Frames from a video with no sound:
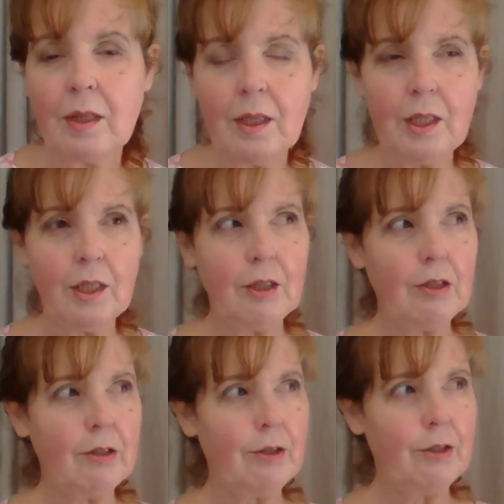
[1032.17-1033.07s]

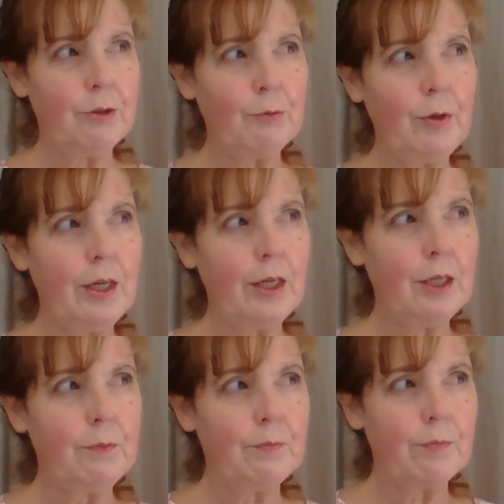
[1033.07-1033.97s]
in a
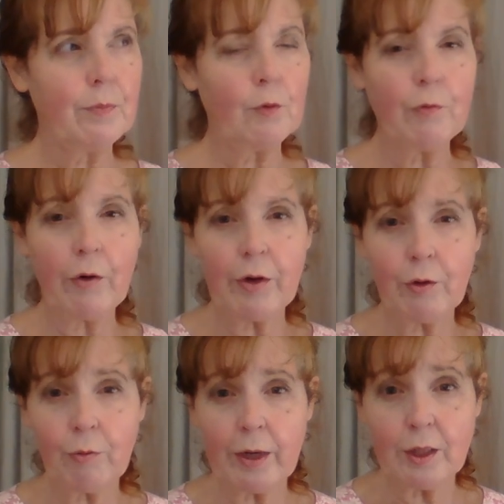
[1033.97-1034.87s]
way very
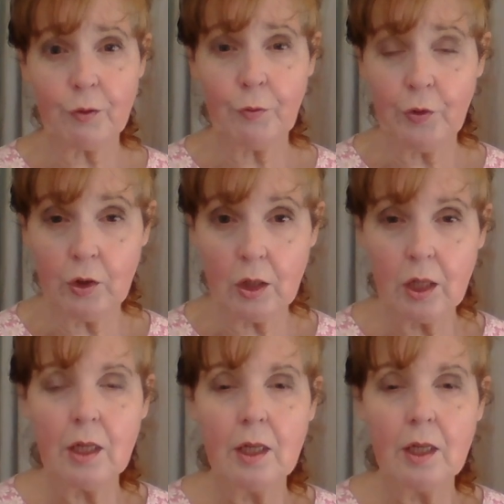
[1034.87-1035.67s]
graceful